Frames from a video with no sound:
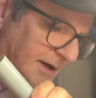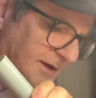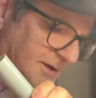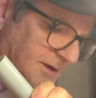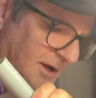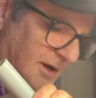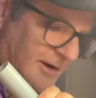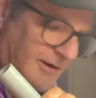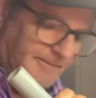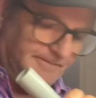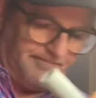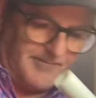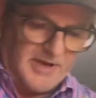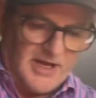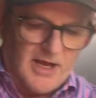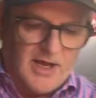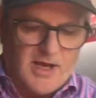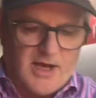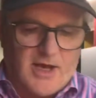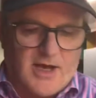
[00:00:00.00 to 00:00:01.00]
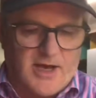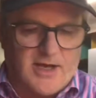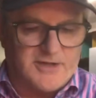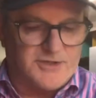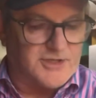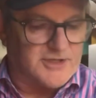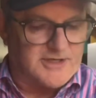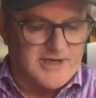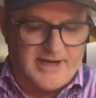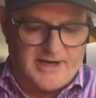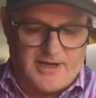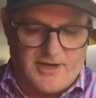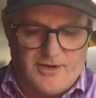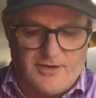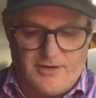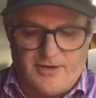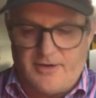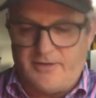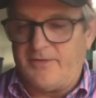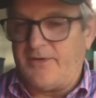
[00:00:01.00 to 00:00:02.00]
So just like
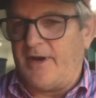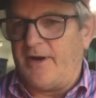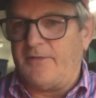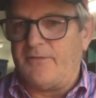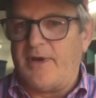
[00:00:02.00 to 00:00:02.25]
you though, you know,